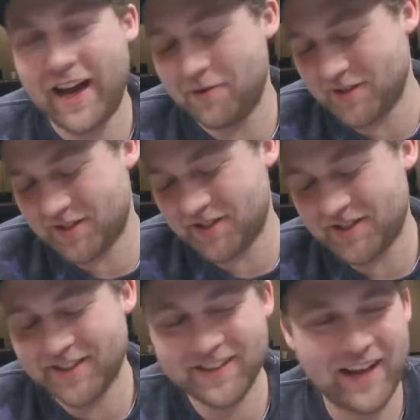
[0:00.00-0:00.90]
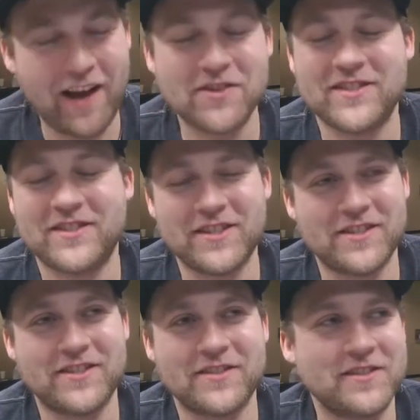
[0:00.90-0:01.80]
I was
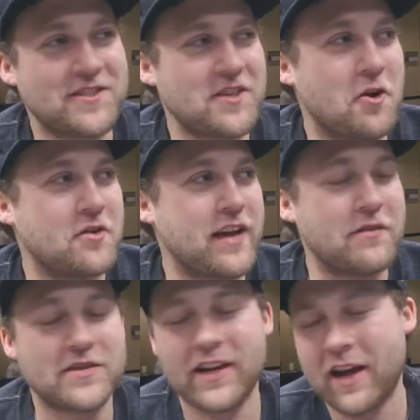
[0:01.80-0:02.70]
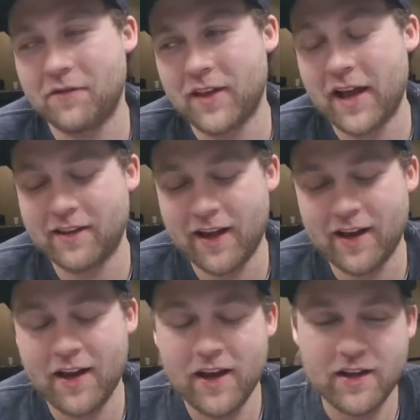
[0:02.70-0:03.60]
just so devastated after that, and
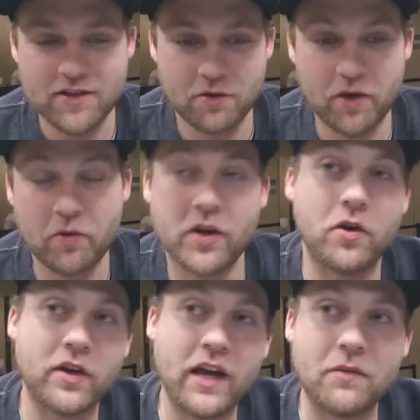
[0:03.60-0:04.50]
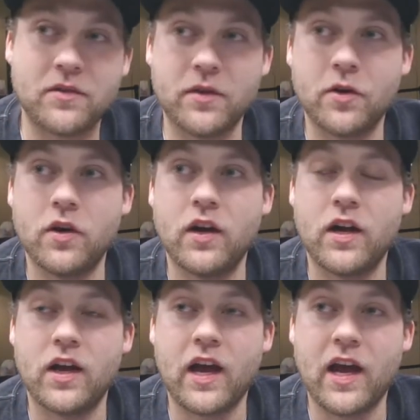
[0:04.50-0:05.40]
then so we quit going to game 2,
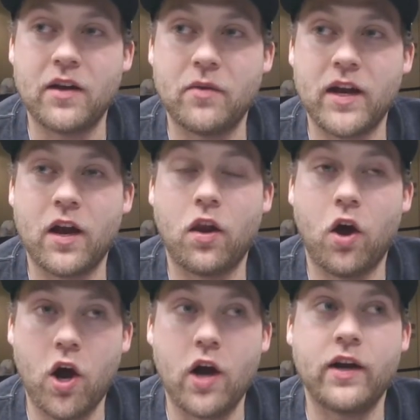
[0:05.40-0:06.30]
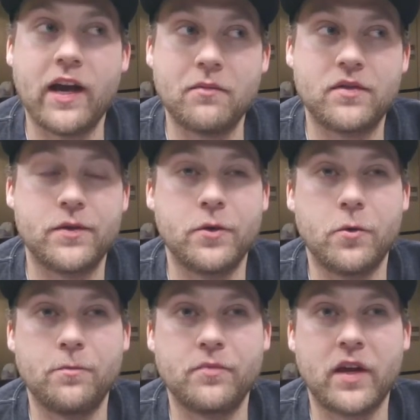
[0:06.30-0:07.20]
and we had a long game 2,
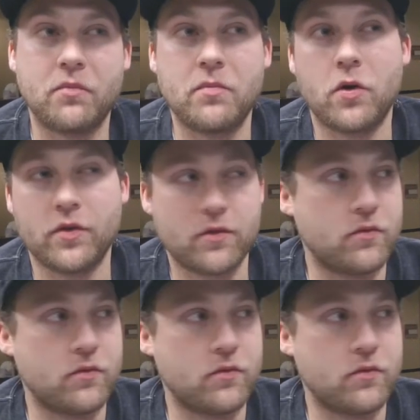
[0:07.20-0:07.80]
and we both